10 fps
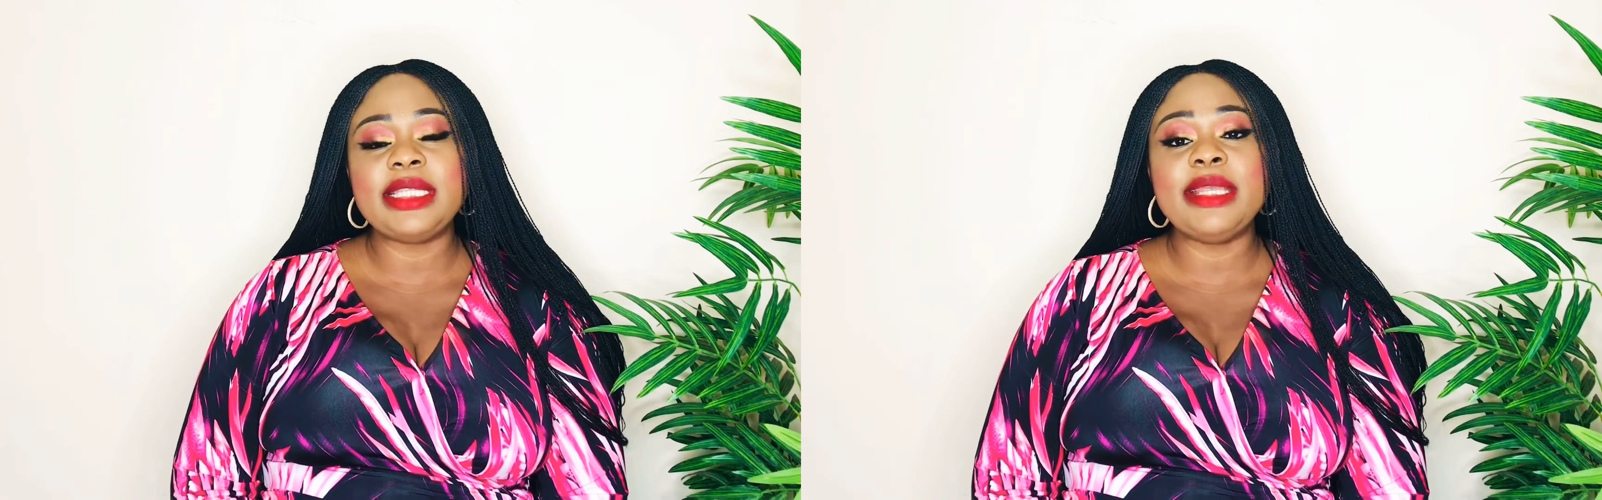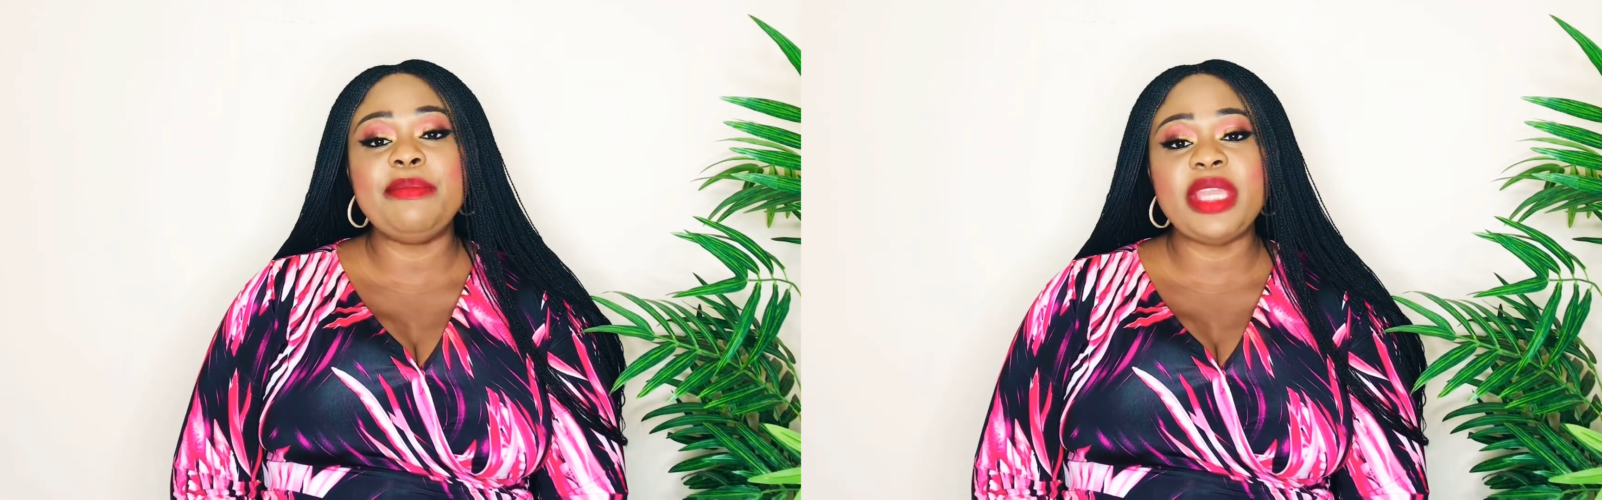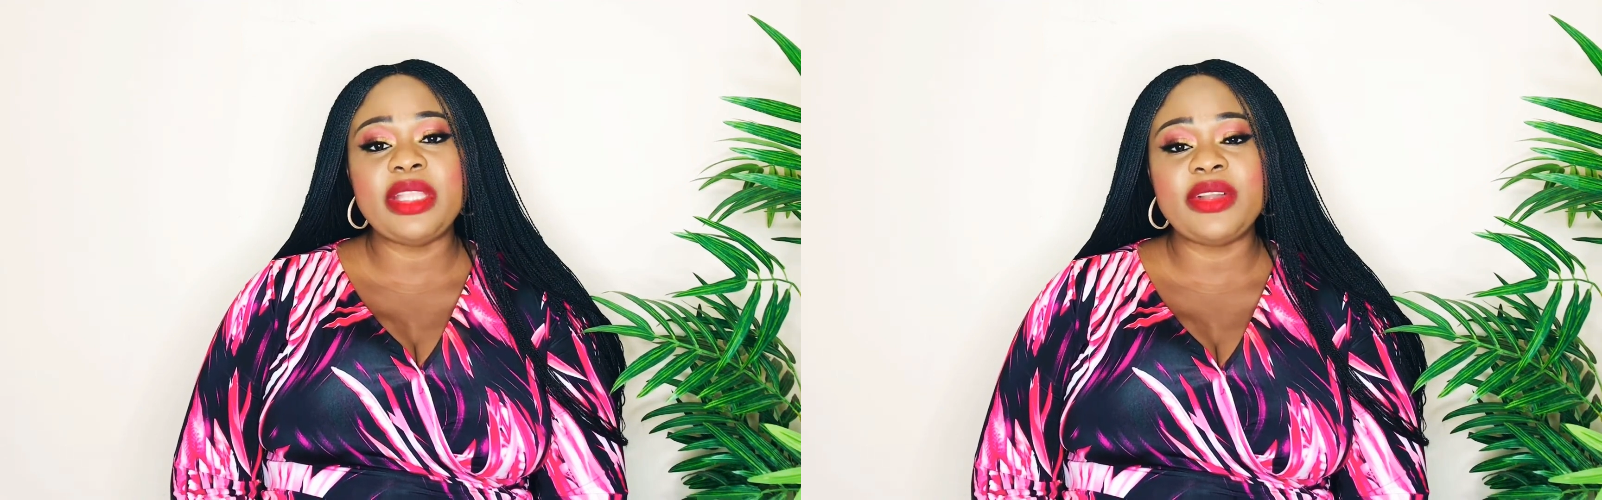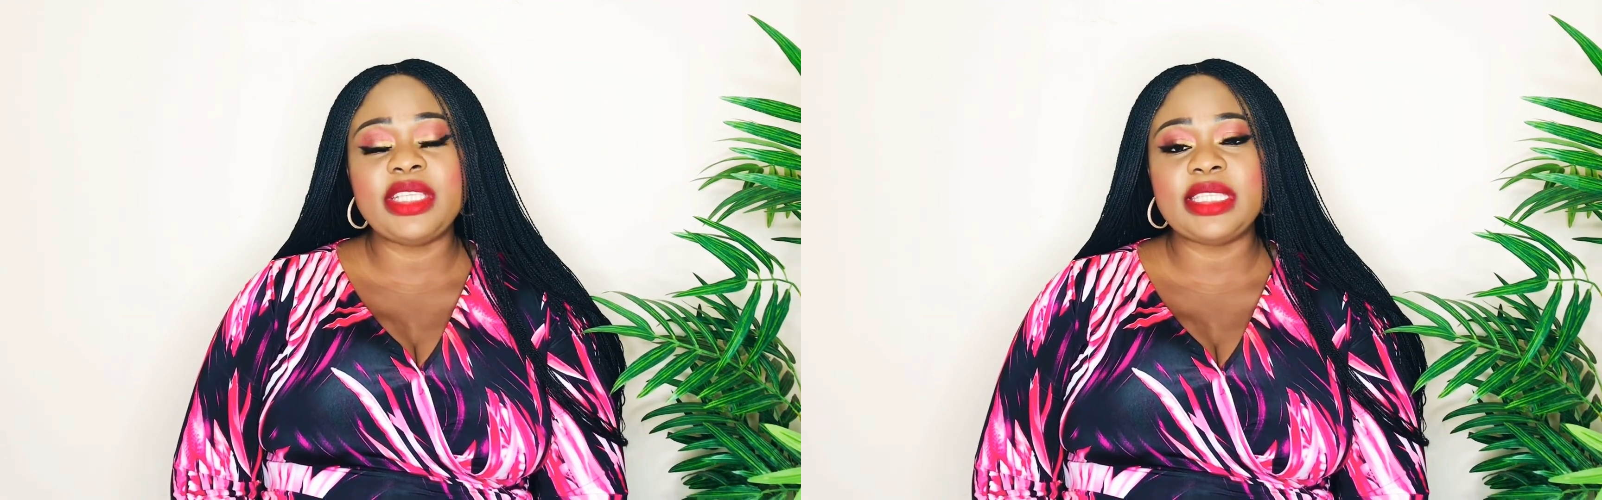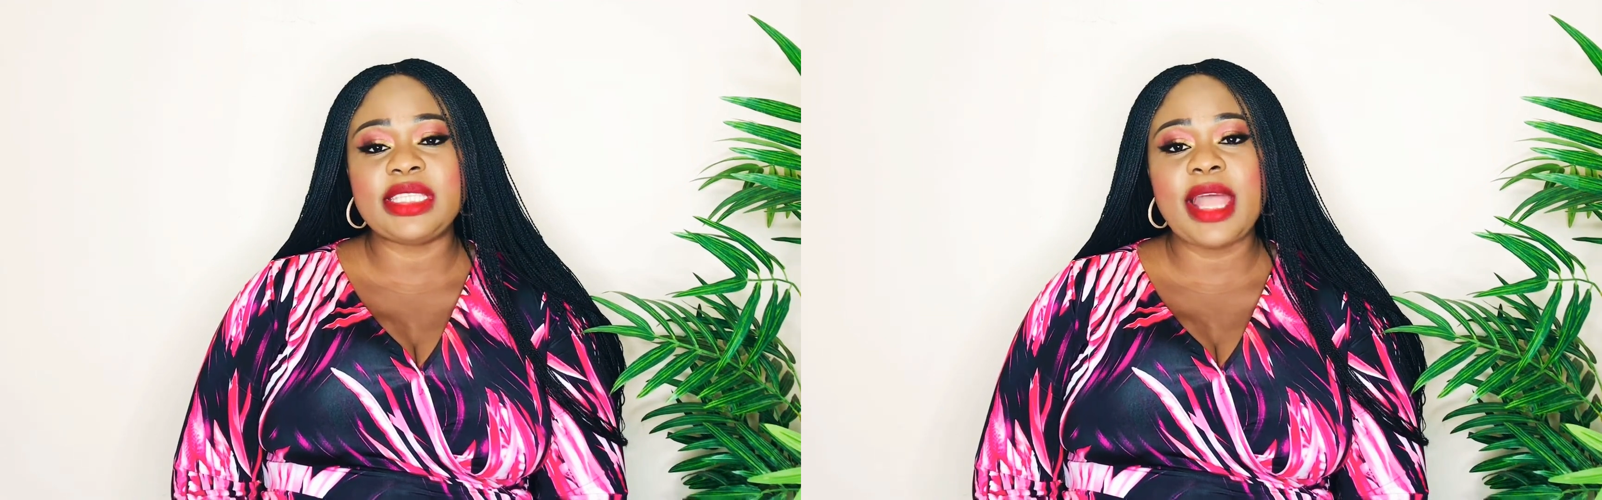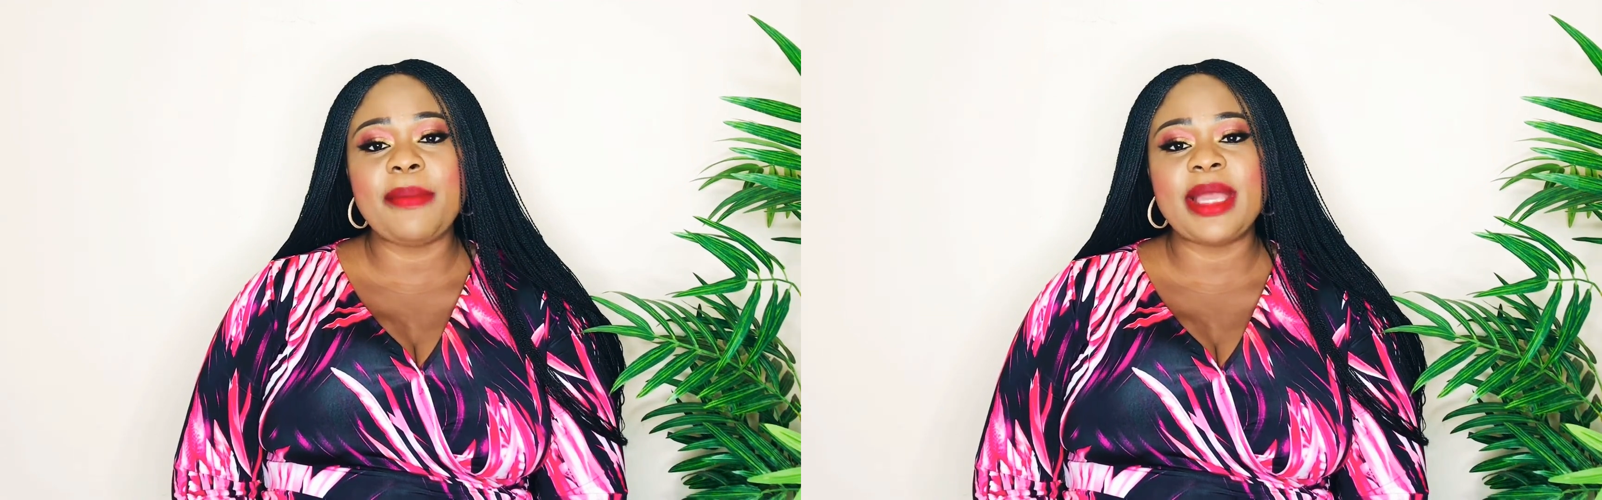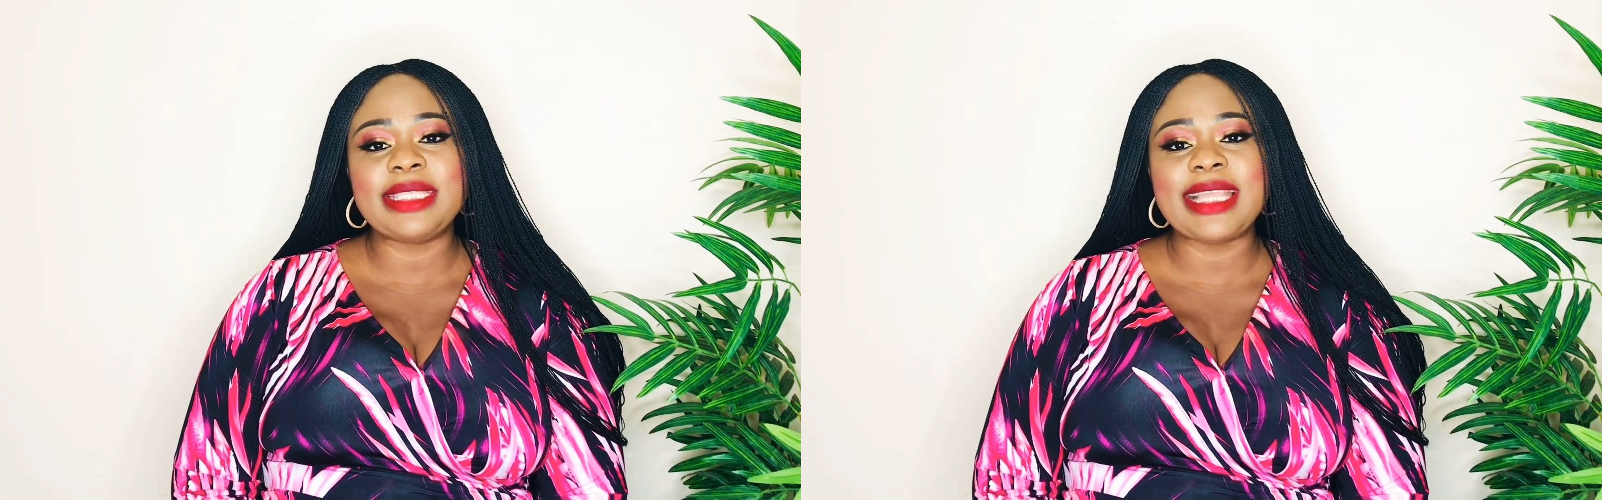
libido disturbance,